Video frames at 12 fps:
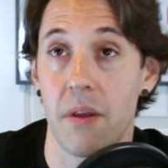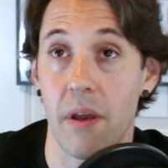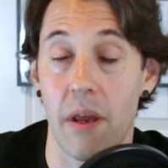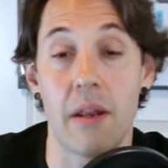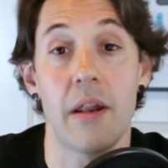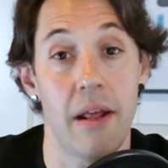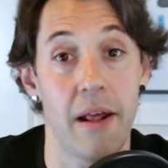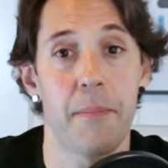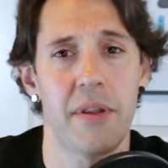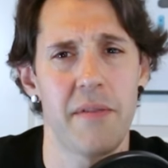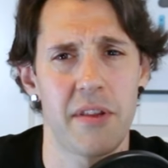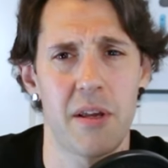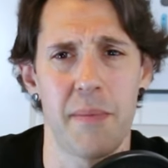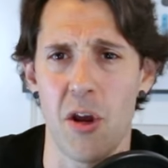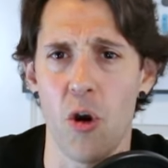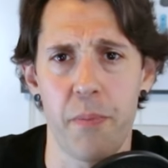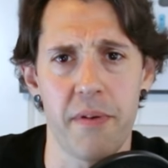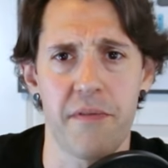and I believe it's going to be
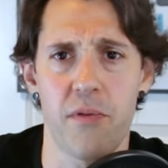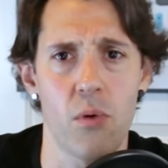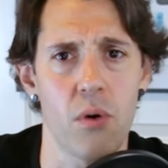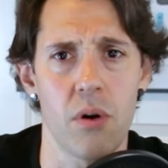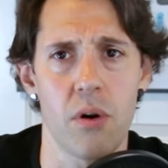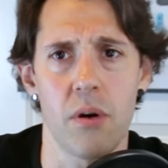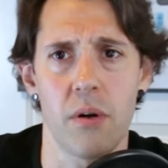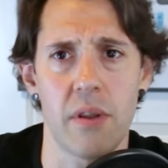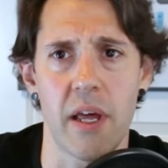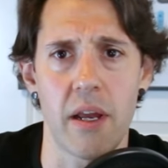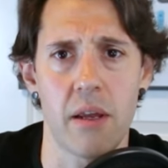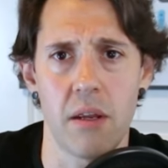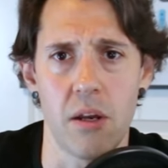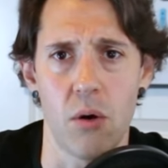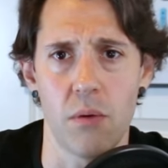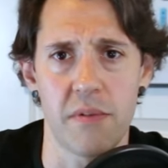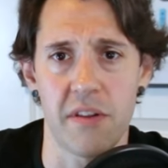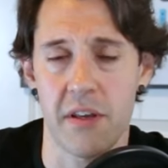open for, like, you
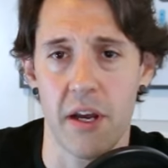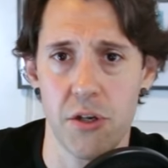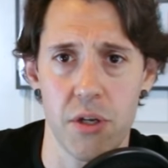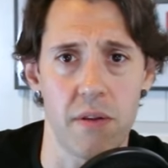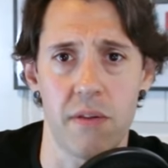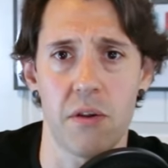know, discussion.